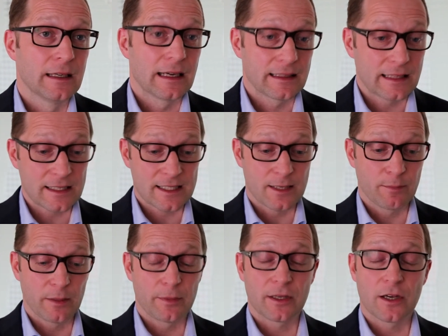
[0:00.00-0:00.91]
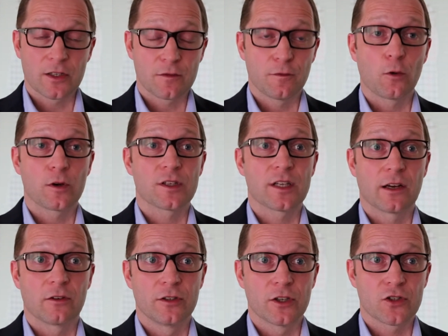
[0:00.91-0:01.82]
And that's simply because focusing
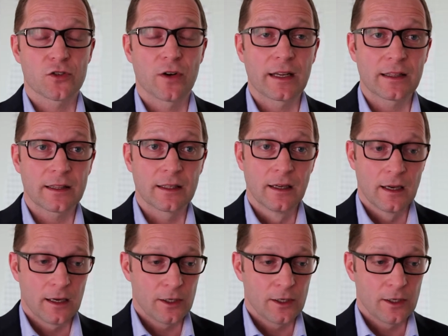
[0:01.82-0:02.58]
on your strength,